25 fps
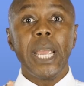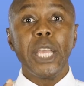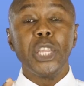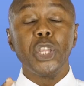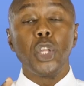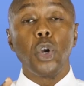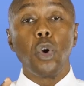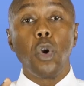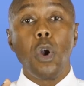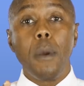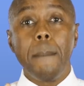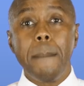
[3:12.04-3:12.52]

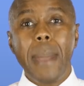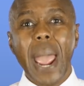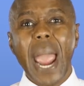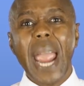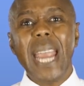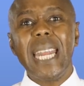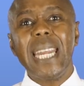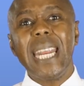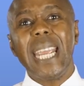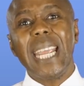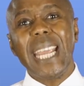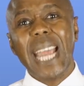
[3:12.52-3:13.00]
The
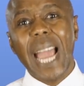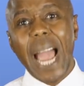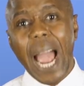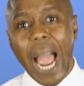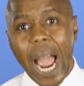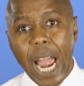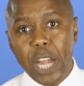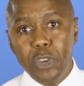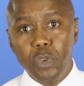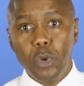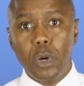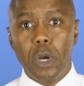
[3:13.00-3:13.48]
remaining
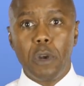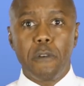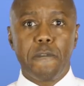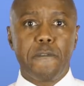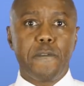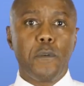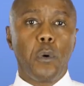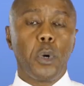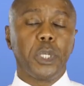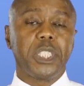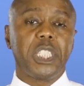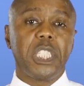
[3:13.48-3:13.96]

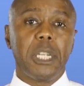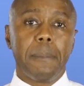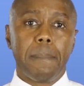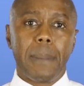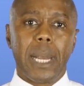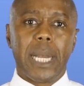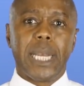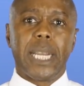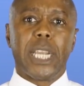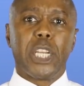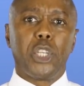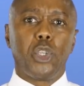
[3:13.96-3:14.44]
$140
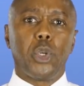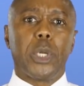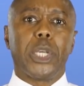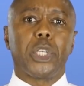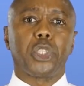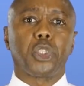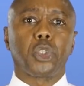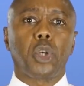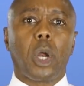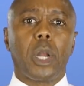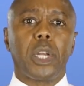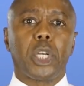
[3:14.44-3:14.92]

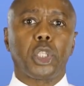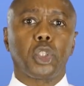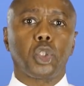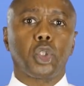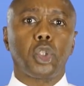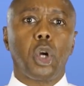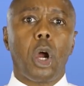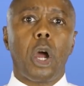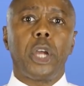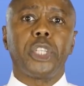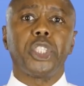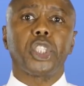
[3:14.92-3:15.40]
million
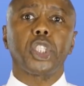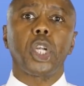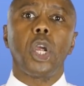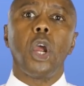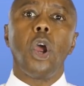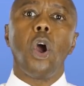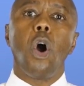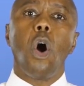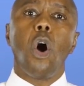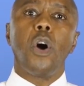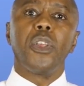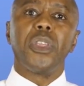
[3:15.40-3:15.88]
tranche
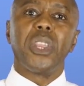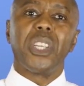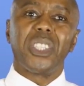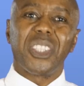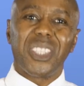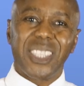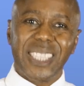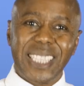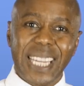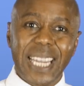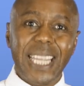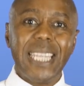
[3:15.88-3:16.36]
on the
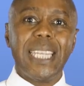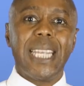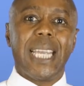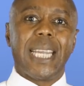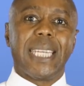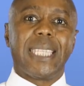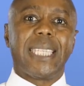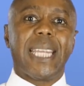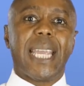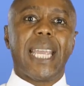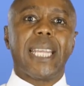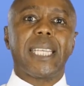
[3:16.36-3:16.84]
senior
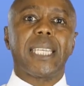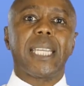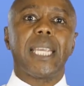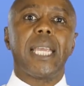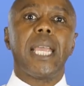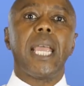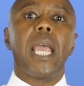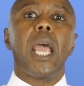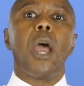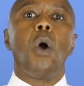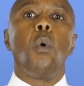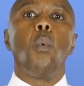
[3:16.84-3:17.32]
debt
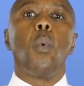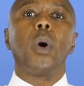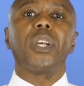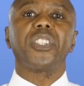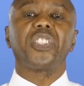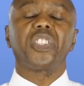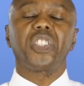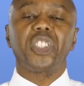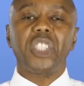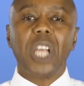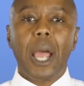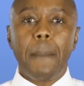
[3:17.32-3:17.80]

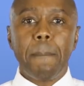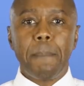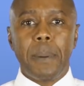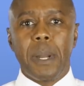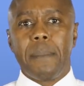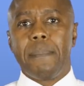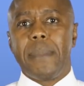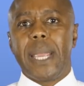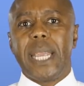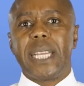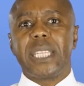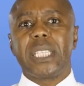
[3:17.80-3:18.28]
was
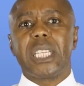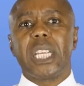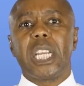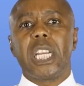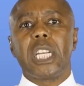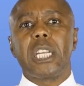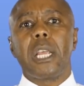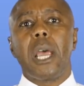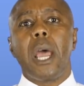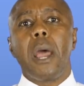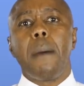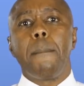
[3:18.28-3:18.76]

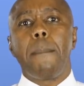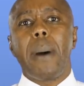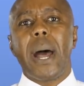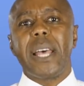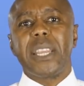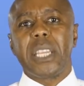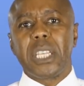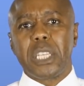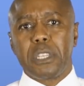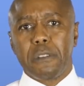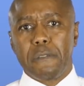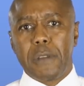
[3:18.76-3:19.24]
supplemented by
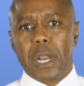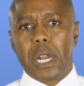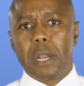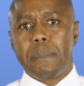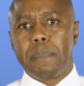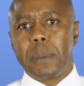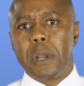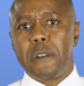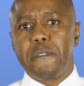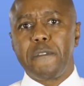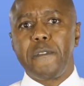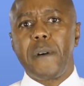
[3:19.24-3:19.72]
the
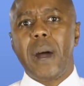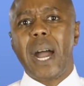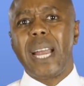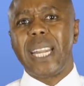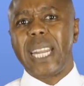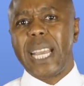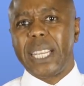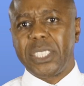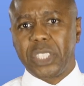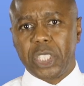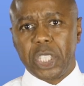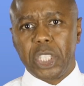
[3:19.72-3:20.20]
development
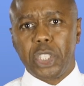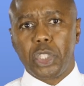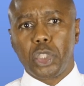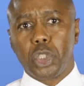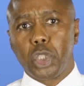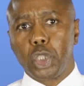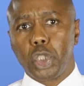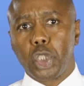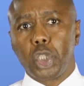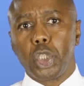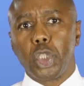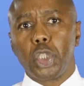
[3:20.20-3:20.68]
finance
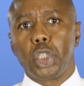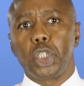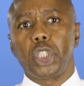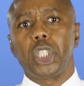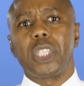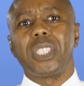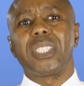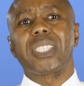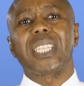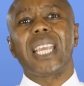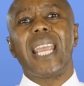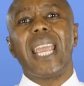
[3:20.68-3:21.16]

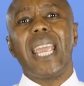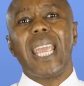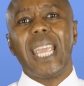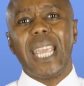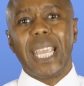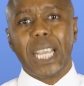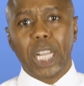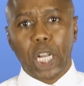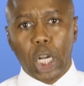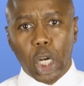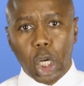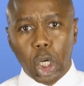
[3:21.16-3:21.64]
institutions,
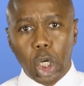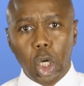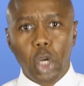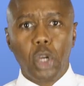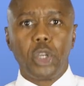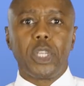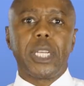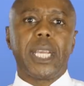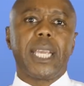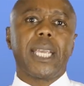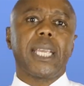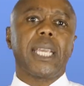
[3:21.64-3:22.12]

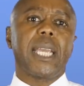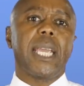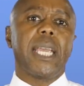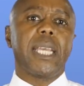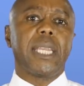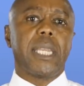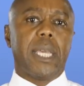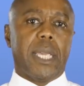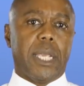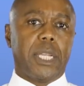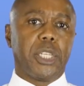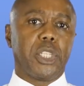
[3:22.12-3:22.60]
including
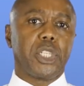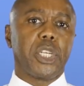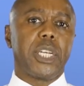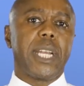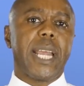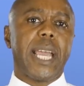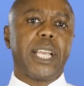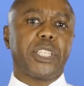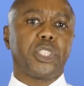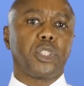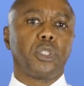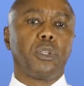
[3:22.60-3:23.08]
the
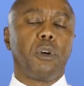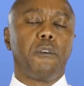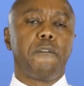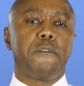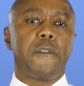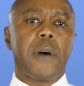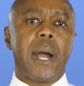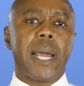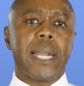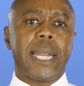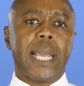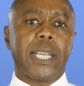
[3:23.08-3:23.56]
International
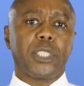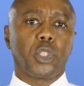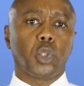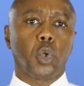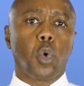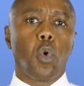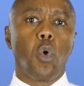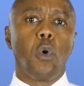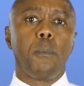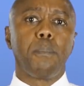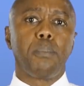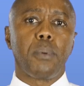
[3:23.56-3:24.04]
Finance
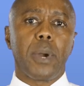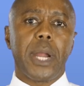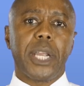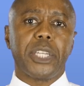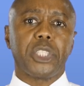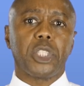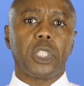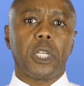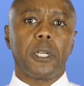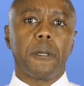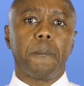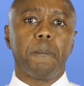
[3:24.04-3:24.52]

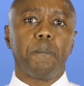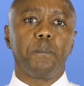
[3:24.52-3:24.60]
Corporation.